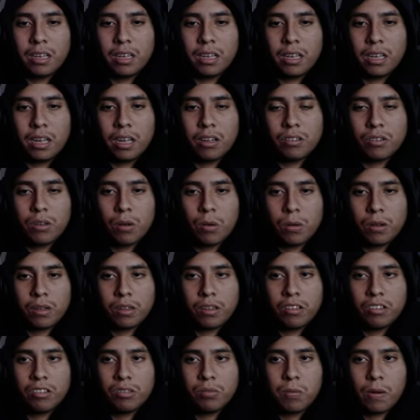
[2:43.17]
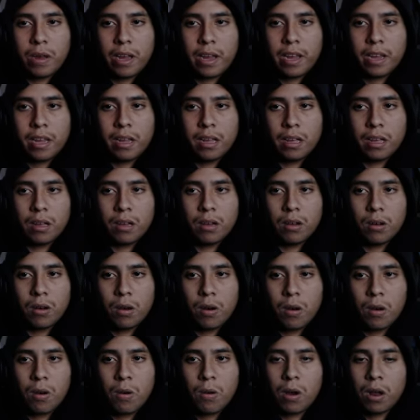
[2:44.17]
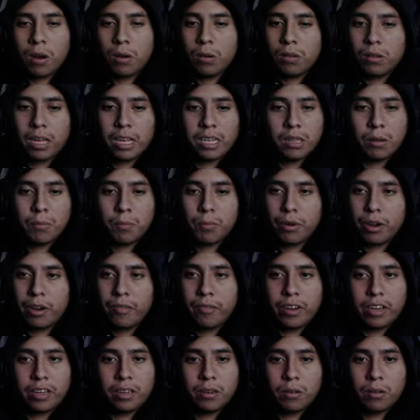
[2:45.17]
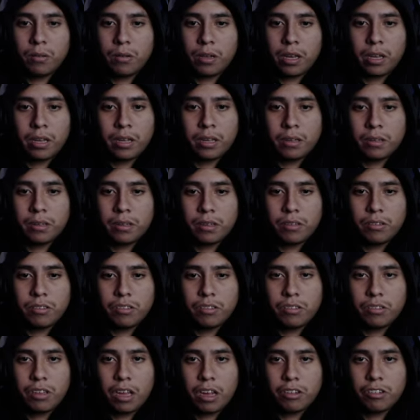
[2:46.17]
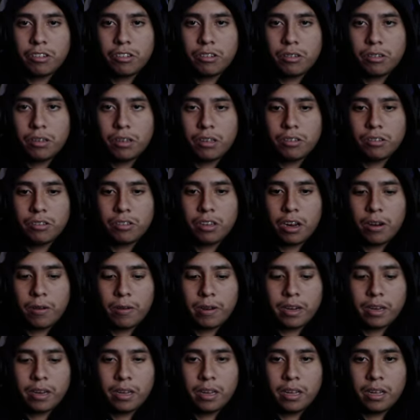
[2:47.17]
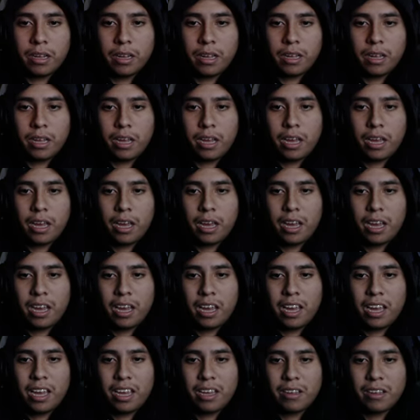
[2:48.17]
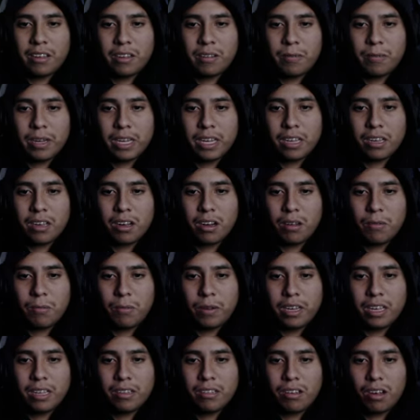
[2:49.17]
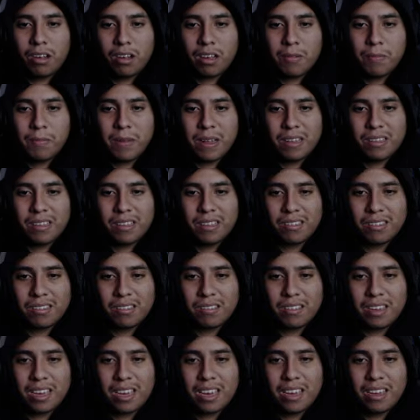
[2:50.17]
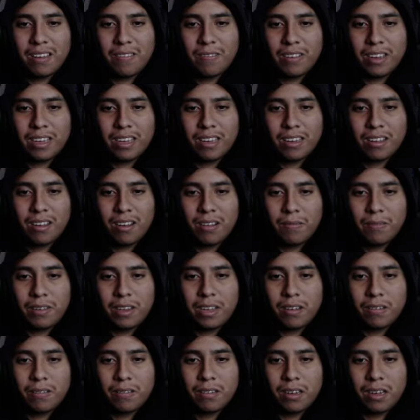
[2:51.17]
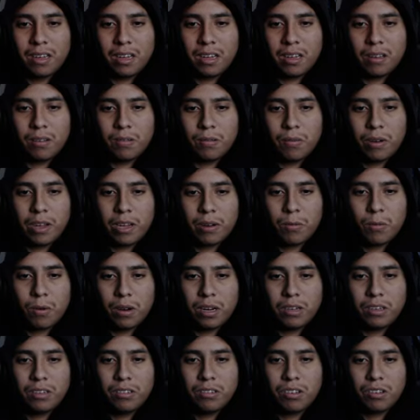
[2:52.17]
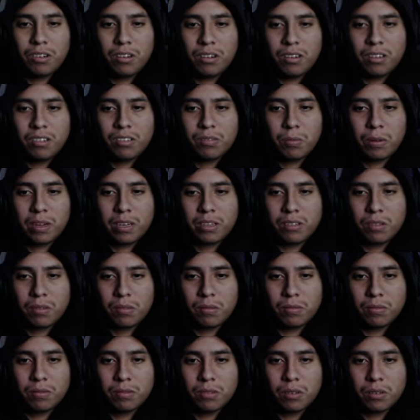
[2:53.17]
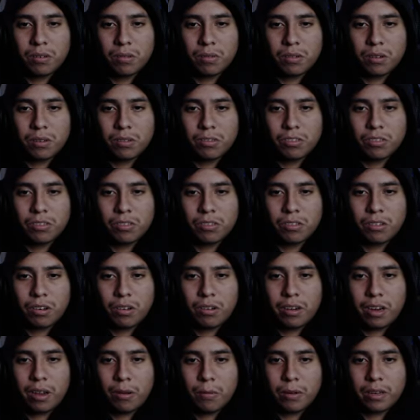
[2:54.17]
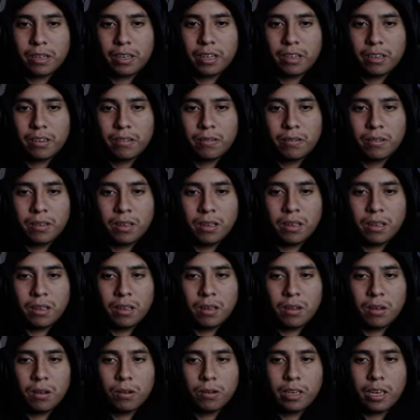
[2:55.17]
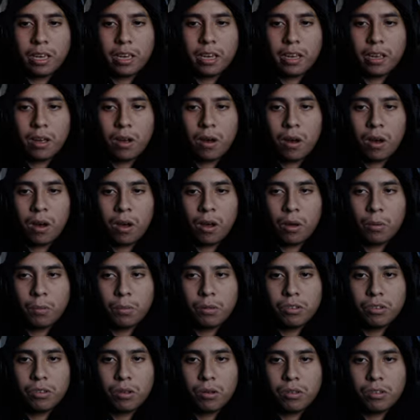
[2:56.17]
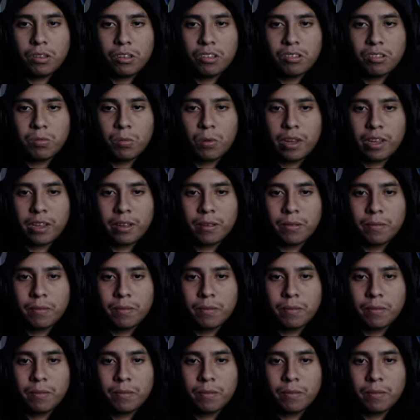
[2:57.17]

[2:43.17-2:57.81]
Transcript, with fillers: It's going this way. Oh, I don't like the breathing. Okay, this is actually looking scary. Hey, we can call, we can talk about this, okay? We can calm down. Wait, why are you turned this way? No, no, just turn that way. Thank you. Okay, um, let's go this way.